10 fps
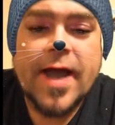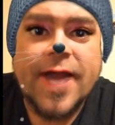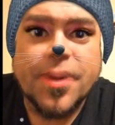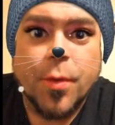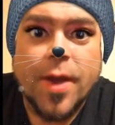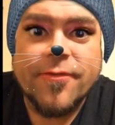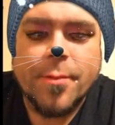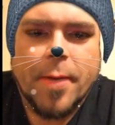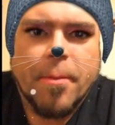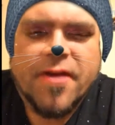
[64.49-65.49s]
I had to run for
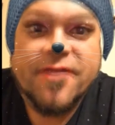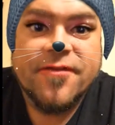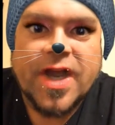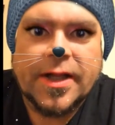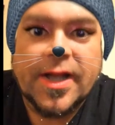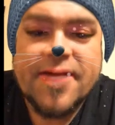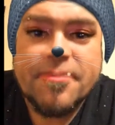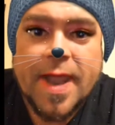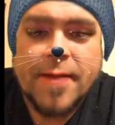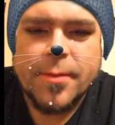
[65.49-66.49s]
my motherfucking
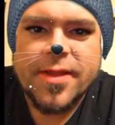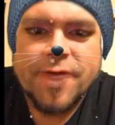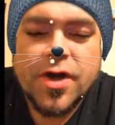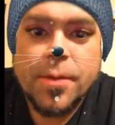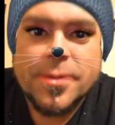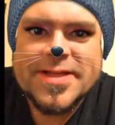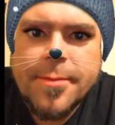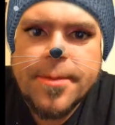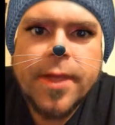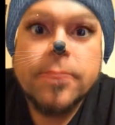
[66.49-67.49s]
life, man. Motherfucker almost
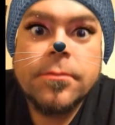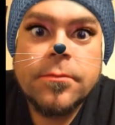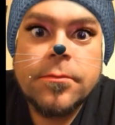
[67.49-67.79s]
ate me.